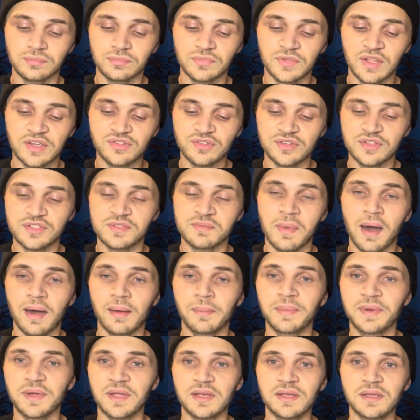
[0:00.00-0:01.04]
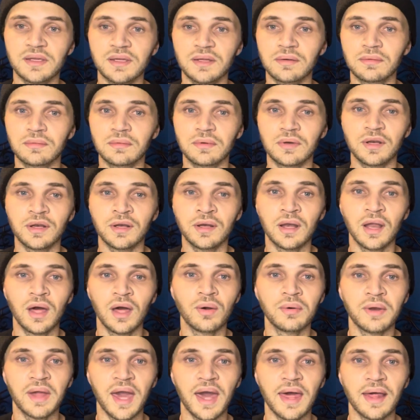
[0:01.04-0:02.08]
That's just my opinion. No
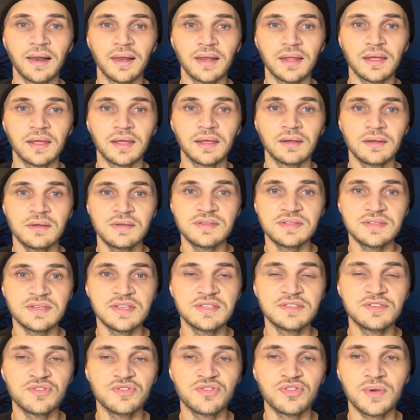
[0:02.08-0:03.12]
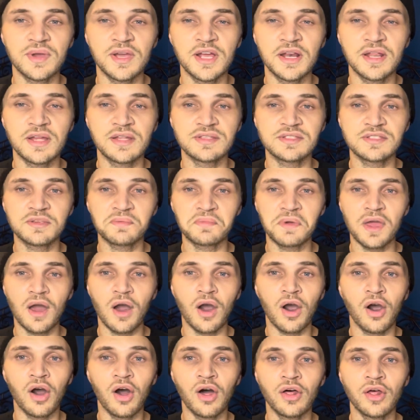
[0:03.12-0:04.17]
Natalie. Season three needs to be
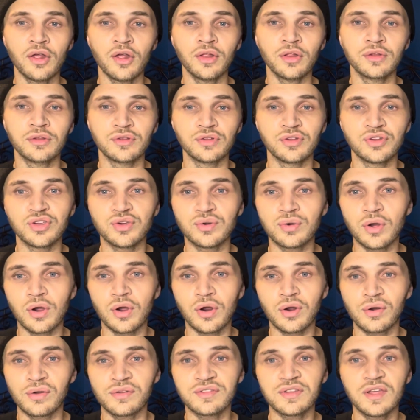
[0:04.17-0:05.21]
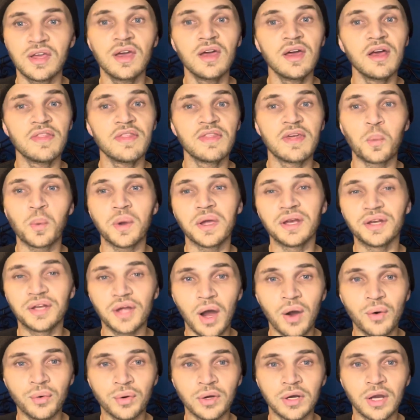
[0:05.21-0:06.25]
all new girls that we
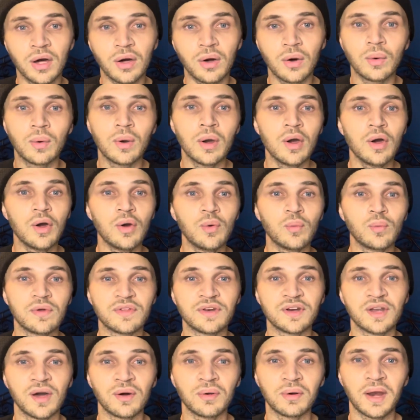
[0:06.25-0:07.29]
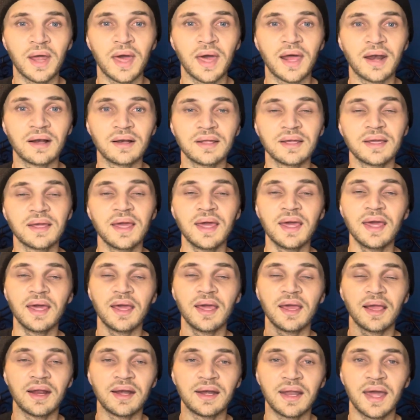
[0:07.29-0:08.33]
don't know with no Natalie.
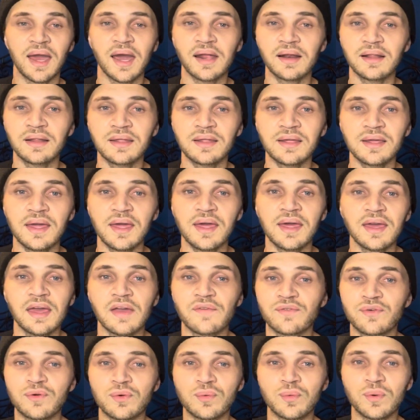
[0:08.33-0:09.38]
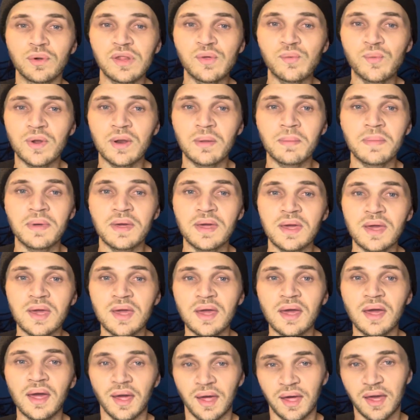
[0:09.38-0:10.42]
And Natalie, if you really want to be
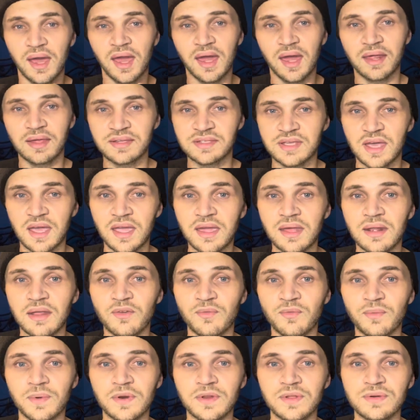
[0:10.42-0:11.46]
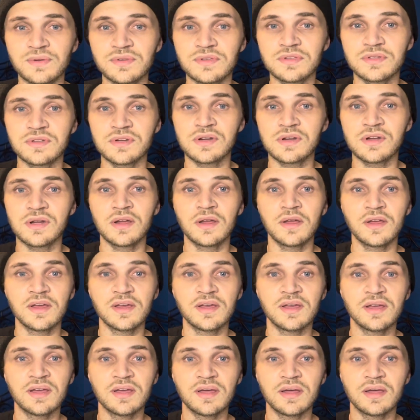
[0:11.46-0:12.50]
an executive producer,
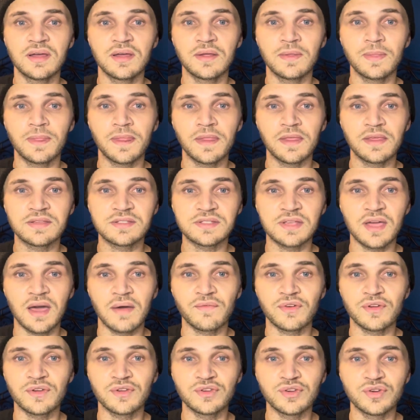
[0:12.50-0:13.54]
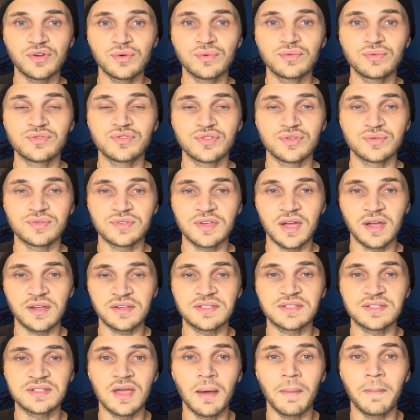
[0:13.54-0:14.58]
it's time for you to take a
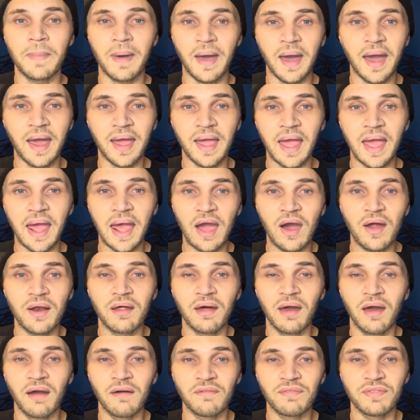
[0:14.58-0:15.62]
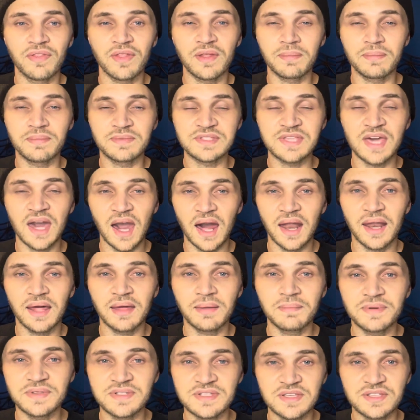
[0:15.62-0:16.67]
step back out of the talent
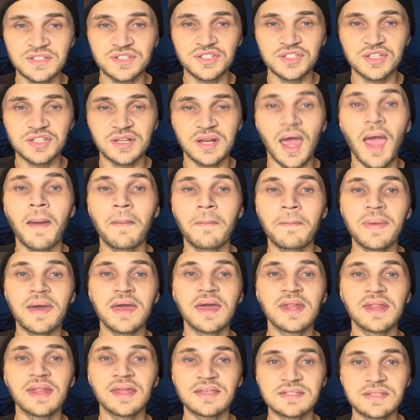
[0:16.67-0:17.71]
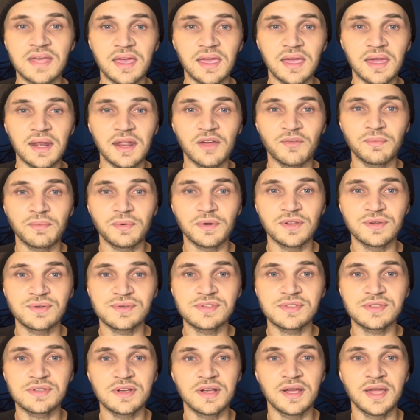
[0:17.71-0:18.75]
position and be an executive
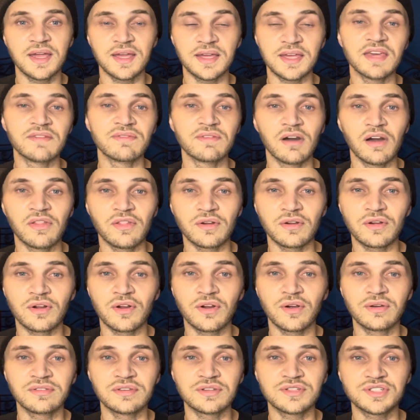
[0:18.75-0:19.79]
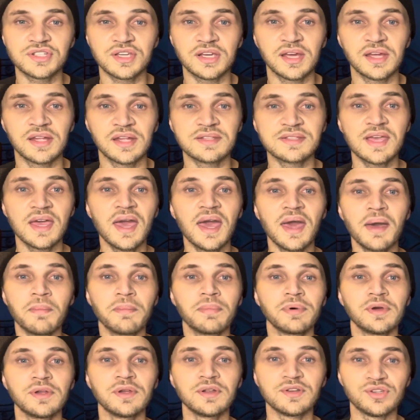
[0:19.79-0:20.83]
producer and give other girls a chance.
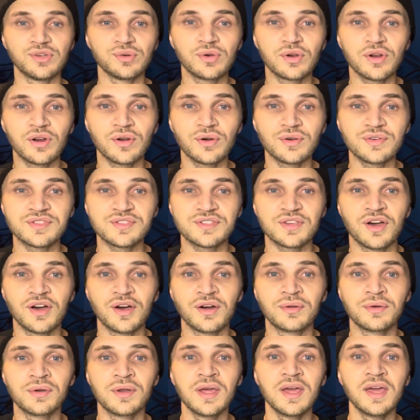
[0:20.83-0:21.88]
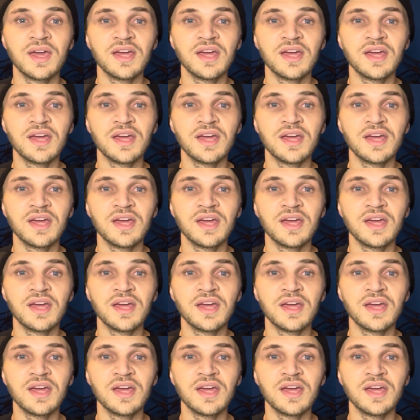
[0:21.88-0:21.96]
Put new girls on.